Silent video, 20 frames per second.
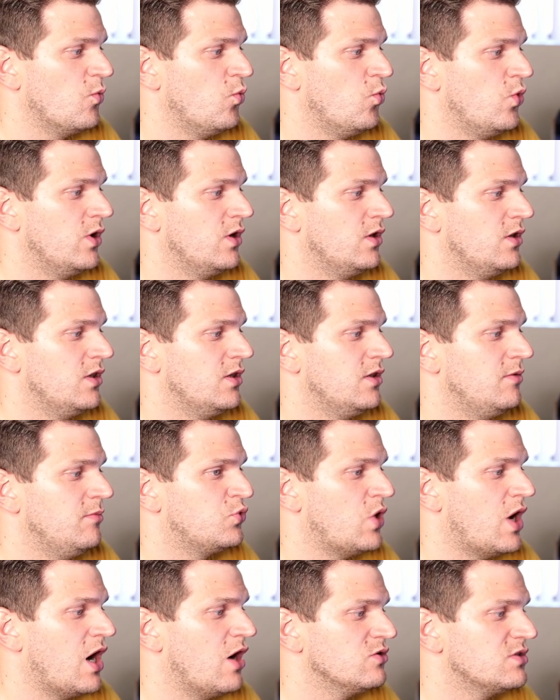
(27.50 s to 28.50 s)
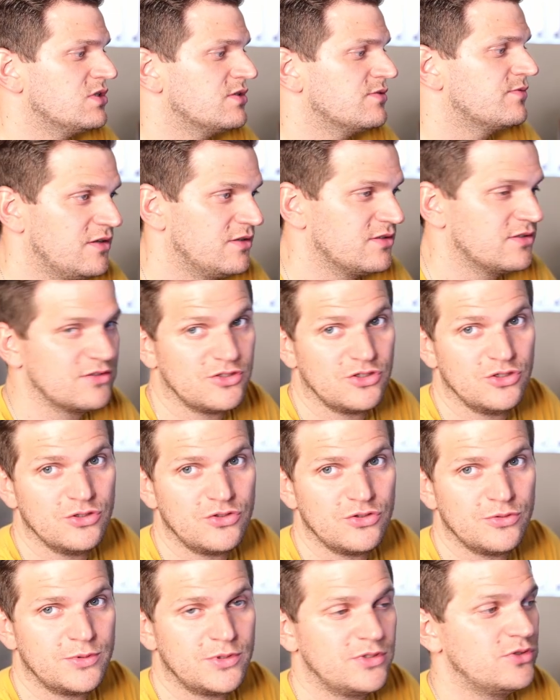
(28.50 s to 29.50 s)
Will Prowse. This is a
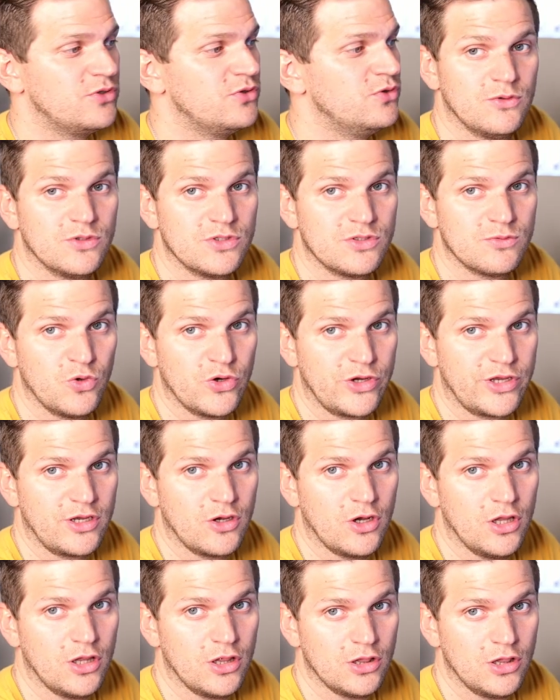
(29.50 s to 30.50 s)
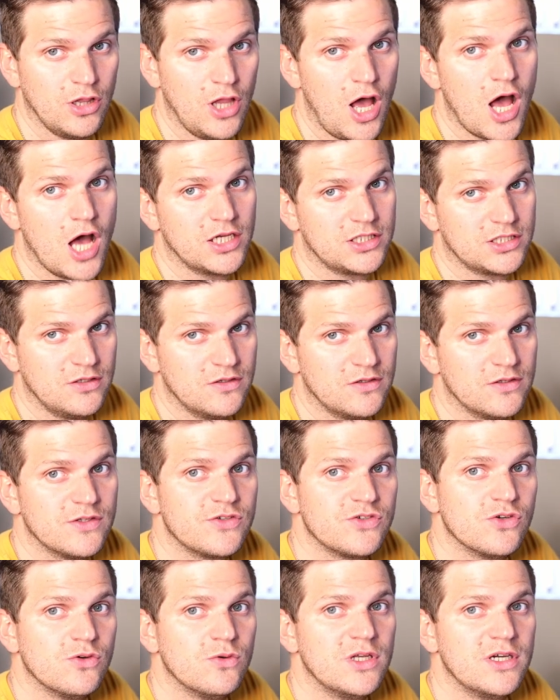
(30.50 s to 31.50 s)
YouTuber who's working a lot on
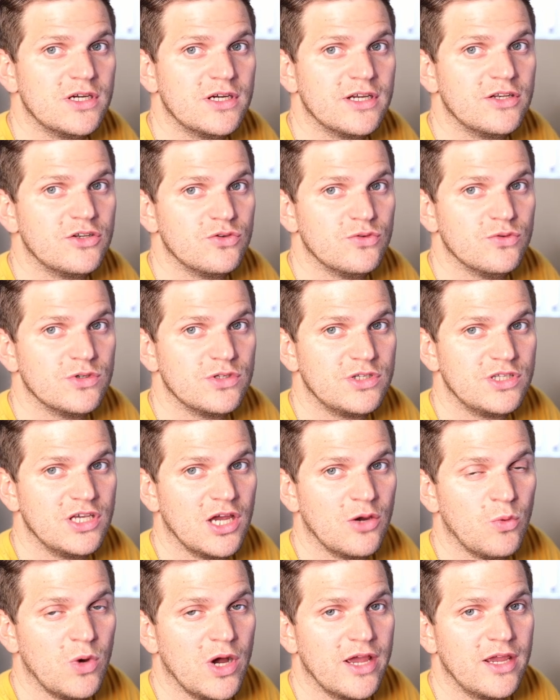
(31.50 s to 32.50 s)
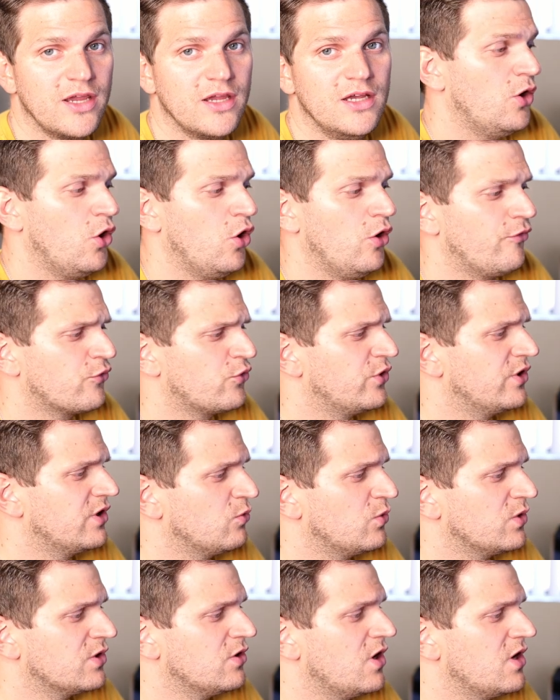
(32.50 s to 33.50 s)
solar and do D I Y, off-grid and
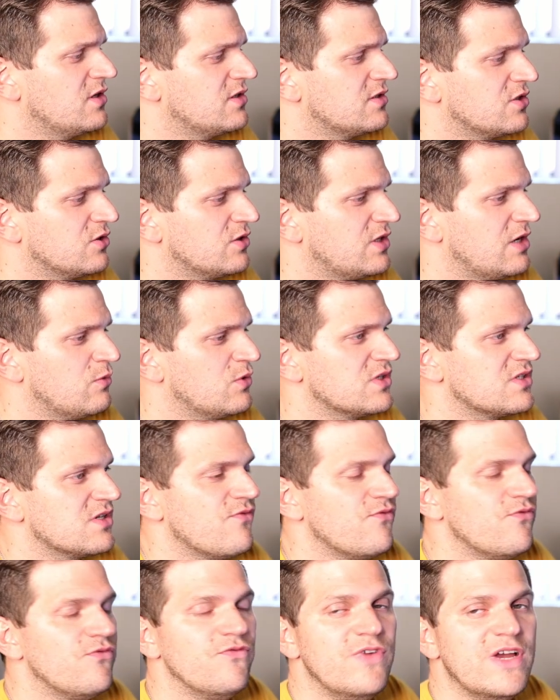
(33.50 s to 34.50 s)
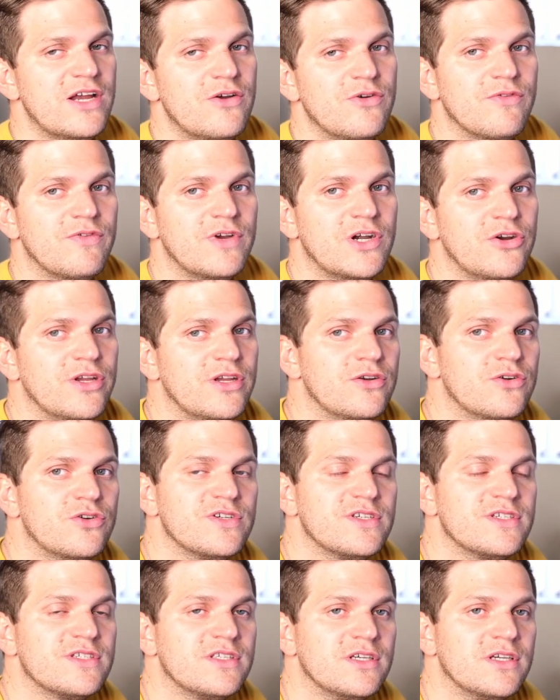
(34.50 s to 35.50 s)
whatnot. So that was a very, very
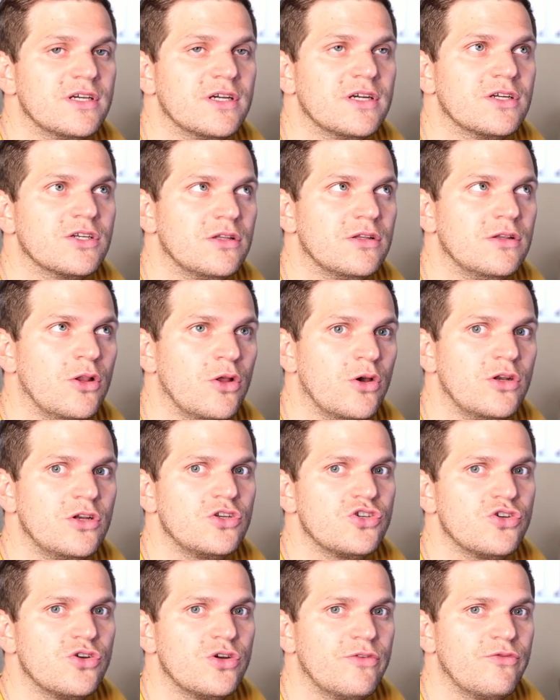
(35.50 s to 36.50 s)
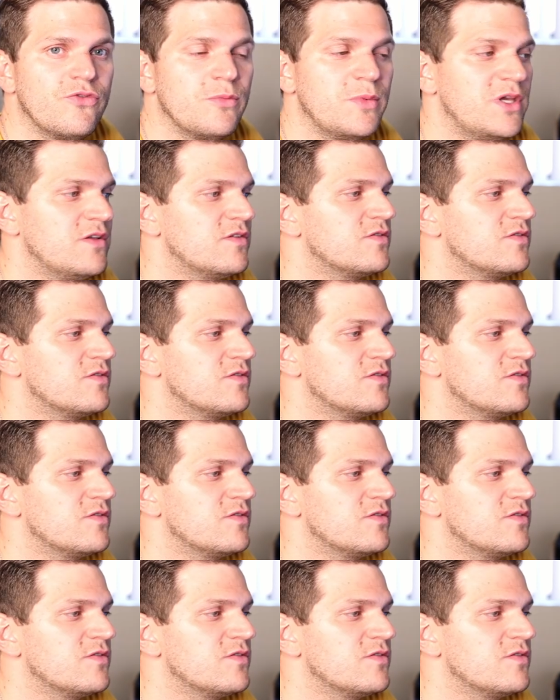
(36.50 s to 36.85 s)
interesting learning journey for me.